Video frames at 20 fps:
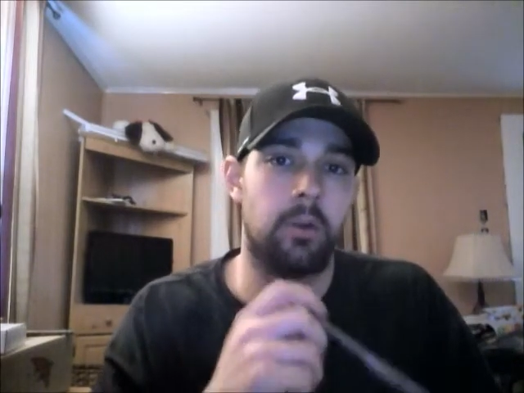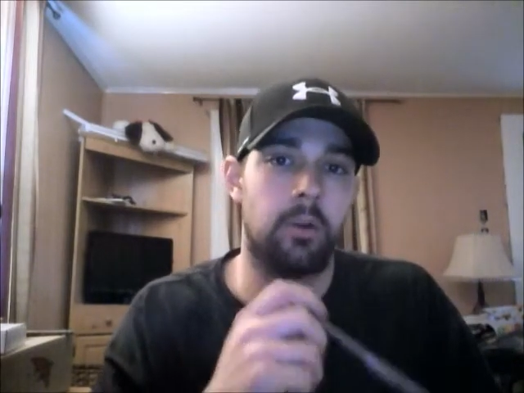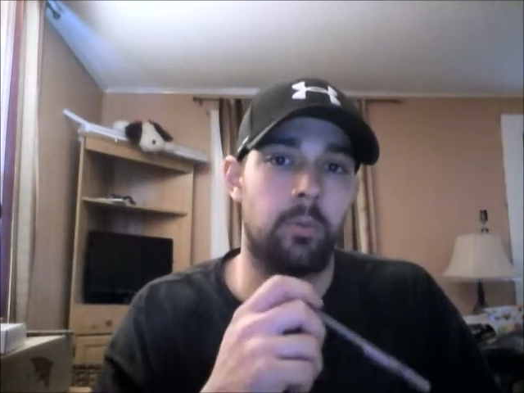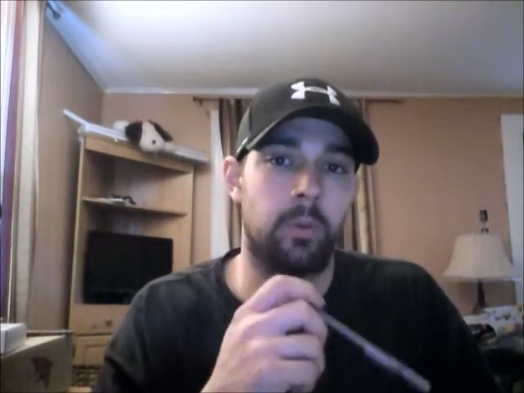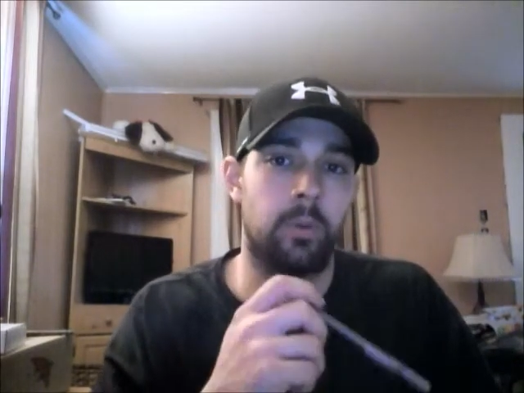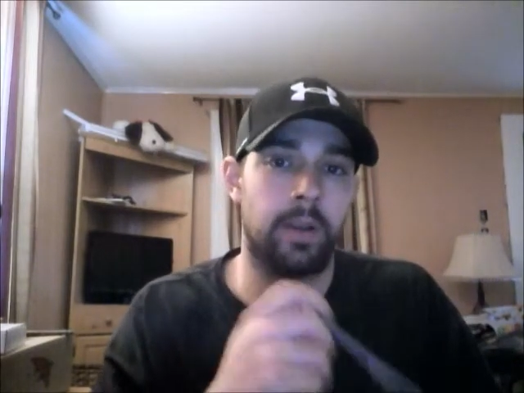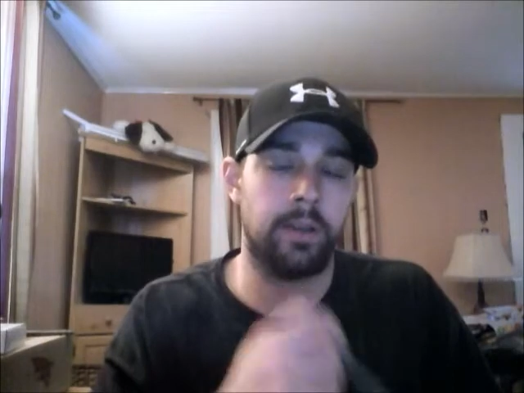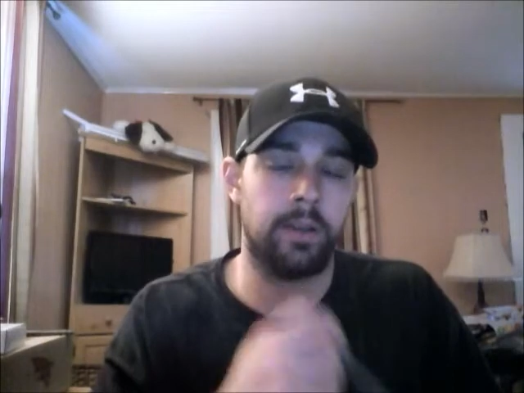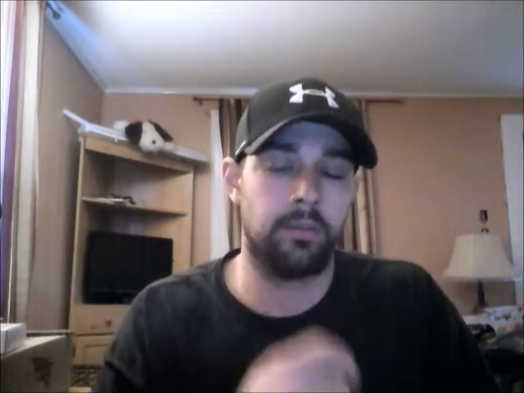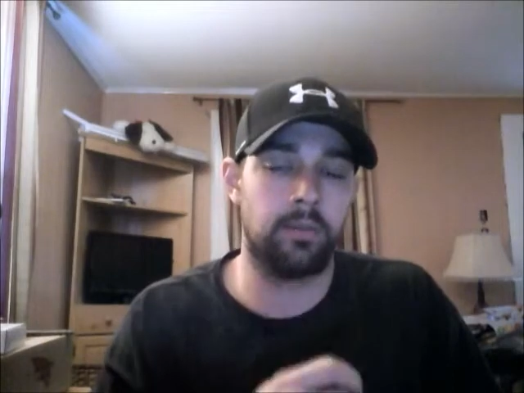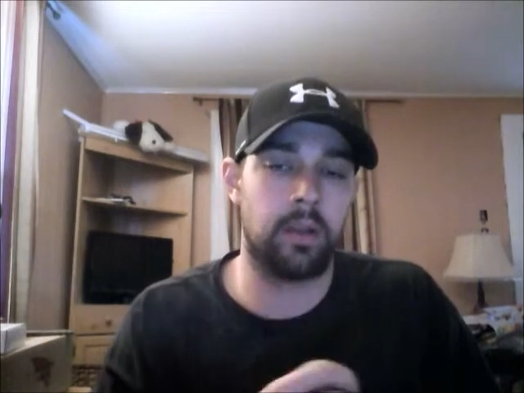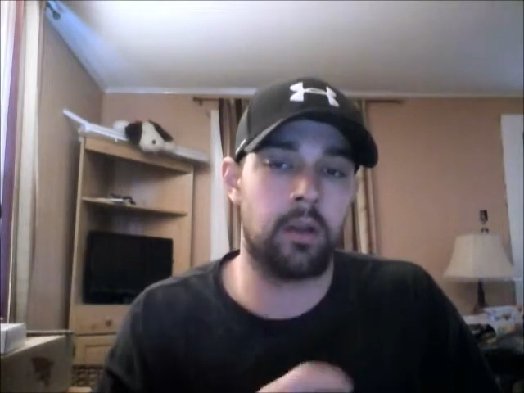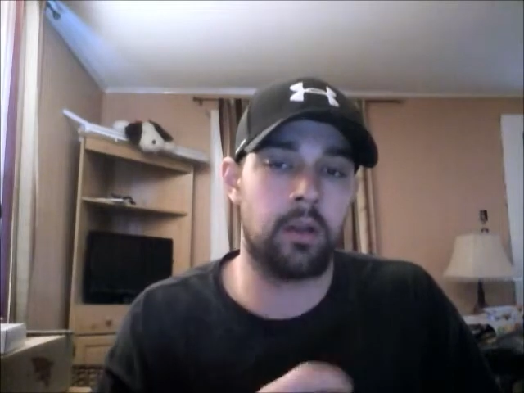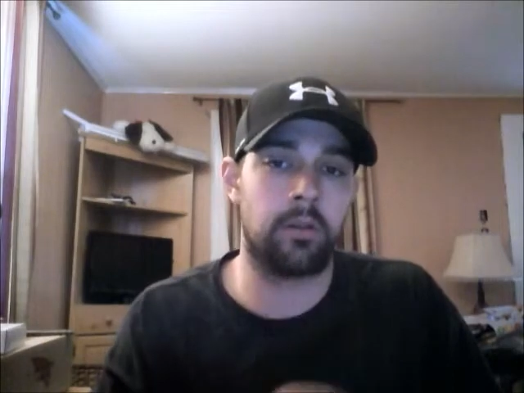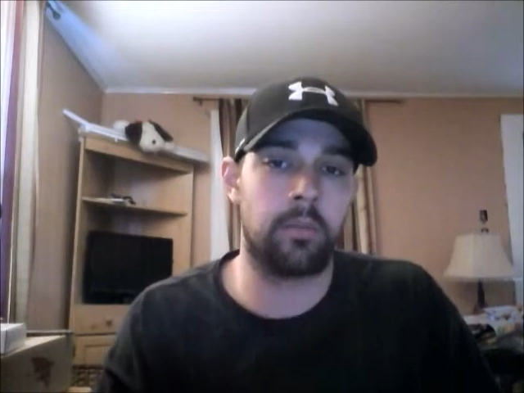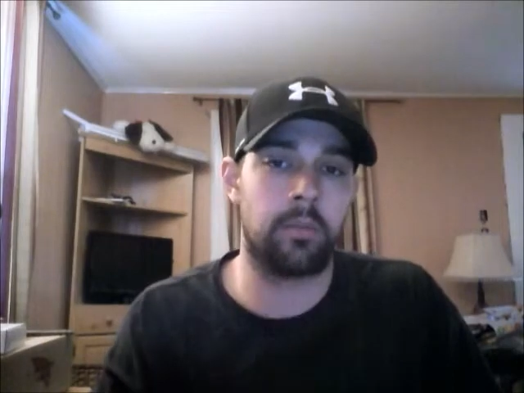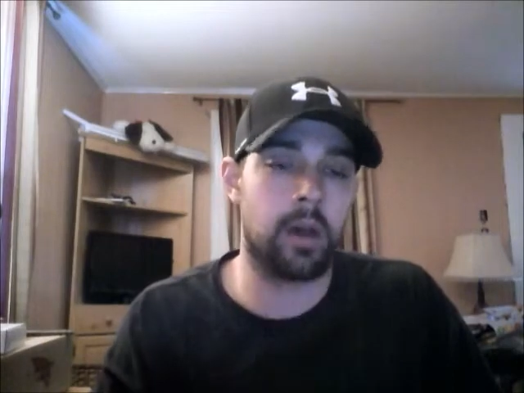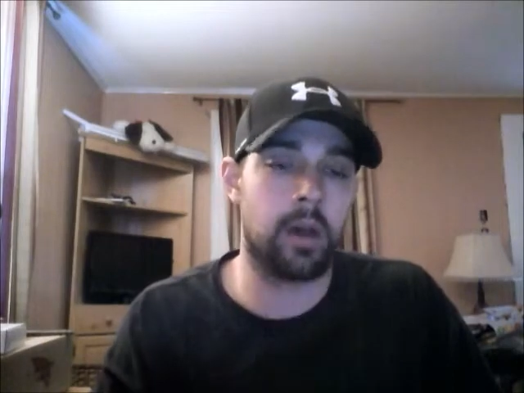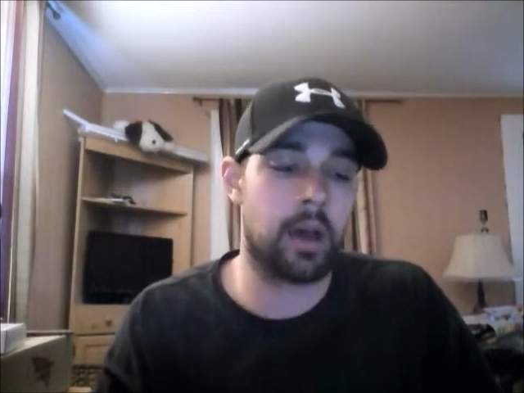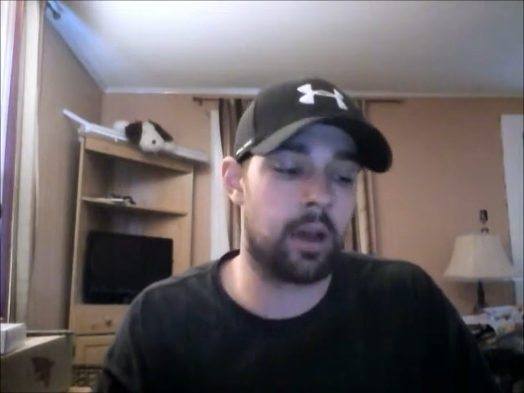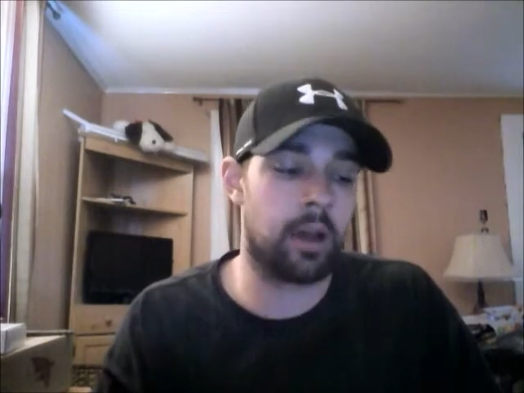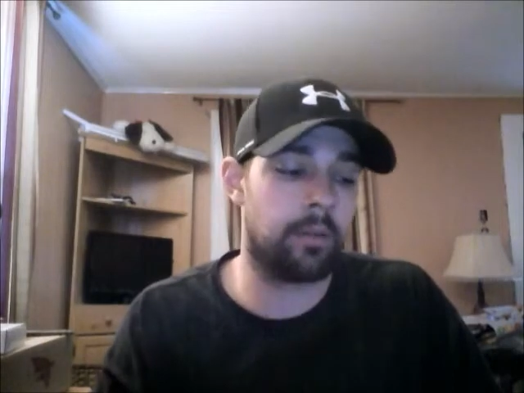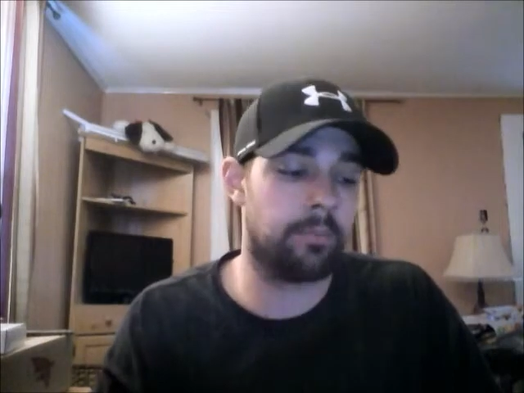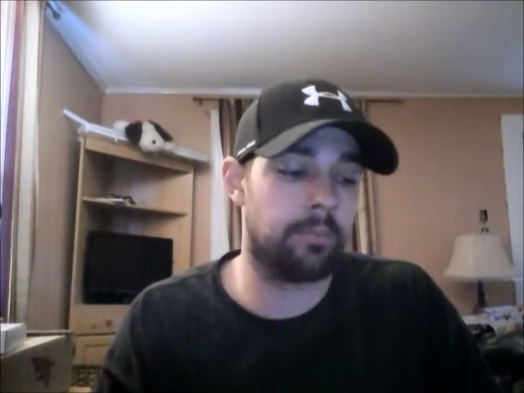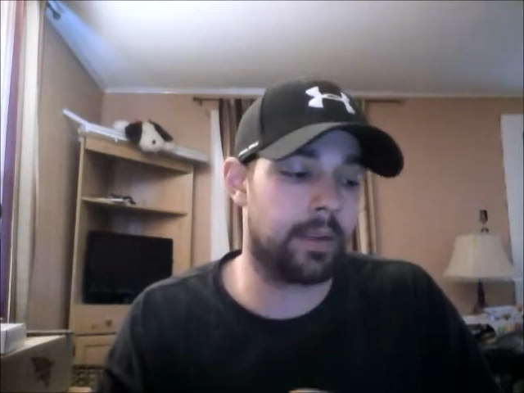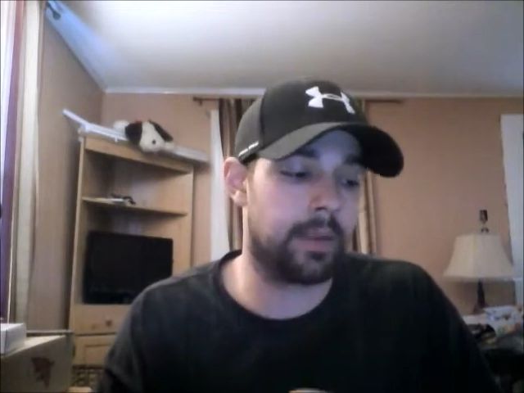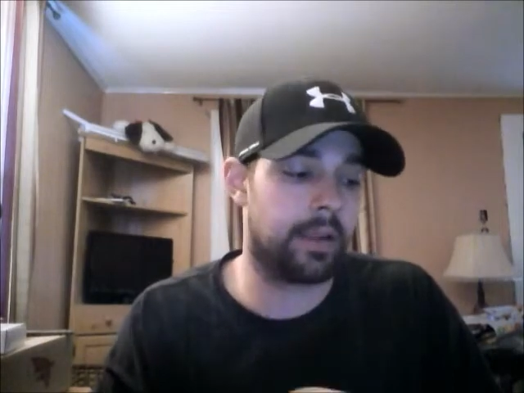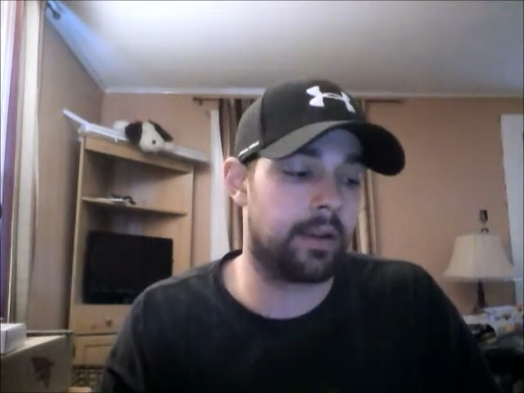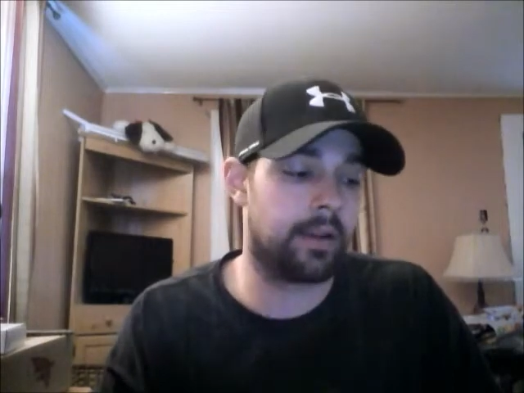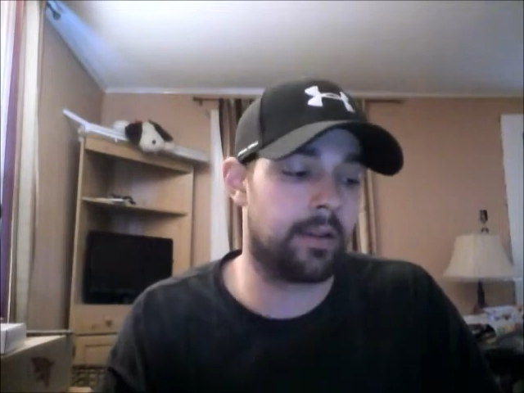when you load them up
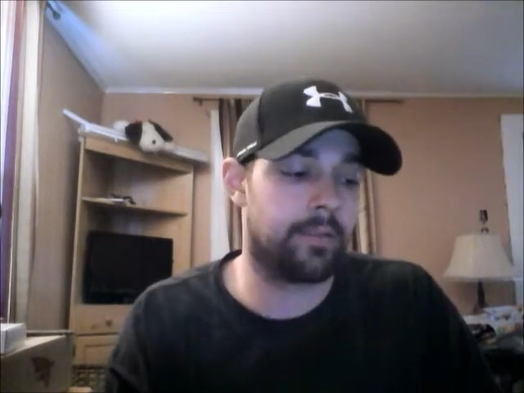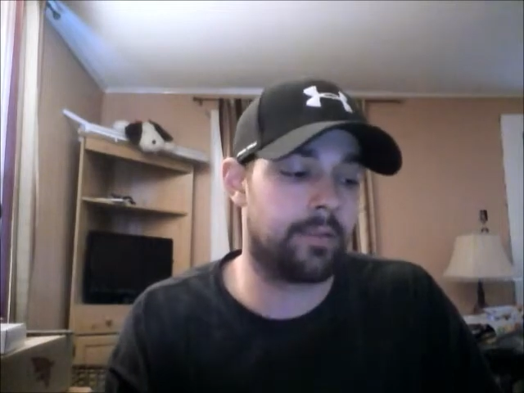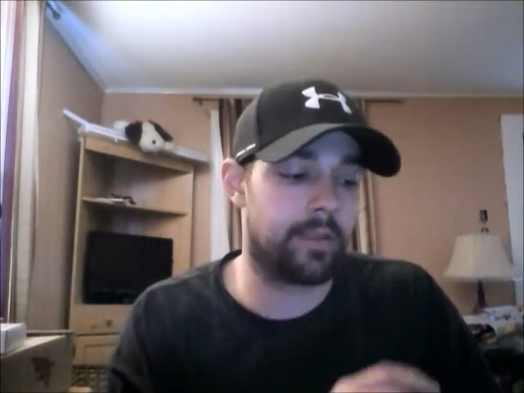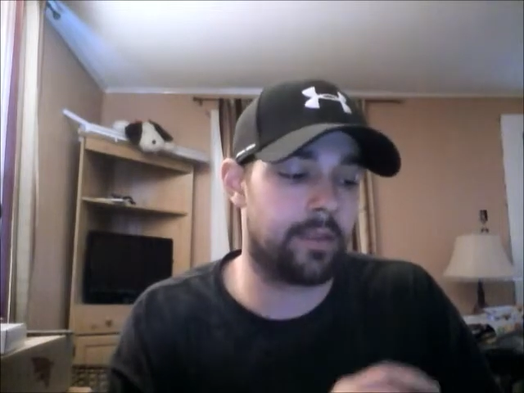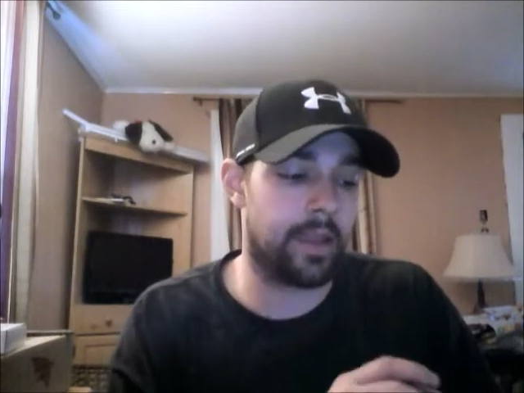because